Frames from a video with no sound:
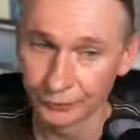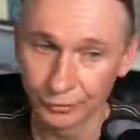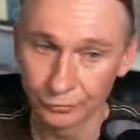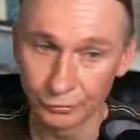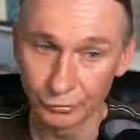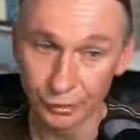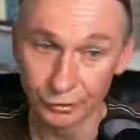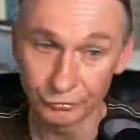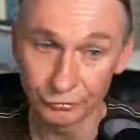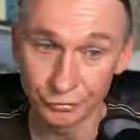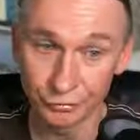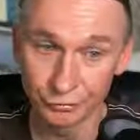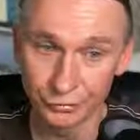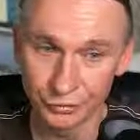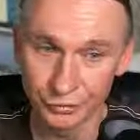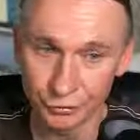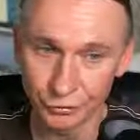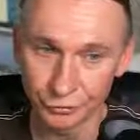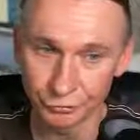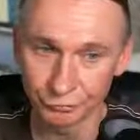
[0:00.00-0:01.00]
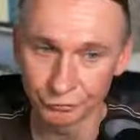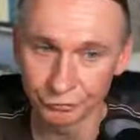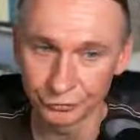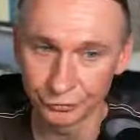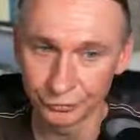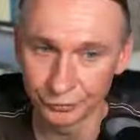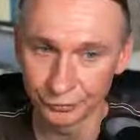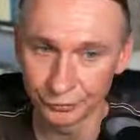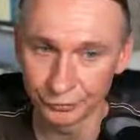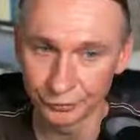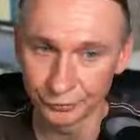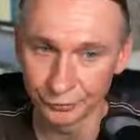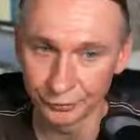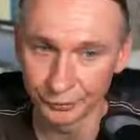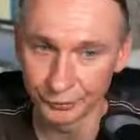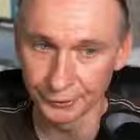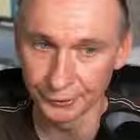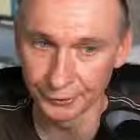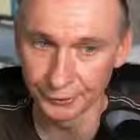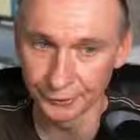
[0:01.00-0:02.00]
you have to discover
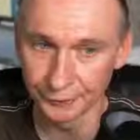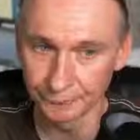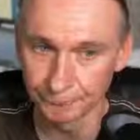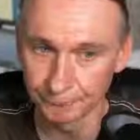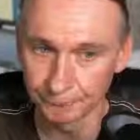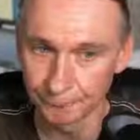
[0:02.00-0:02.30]
your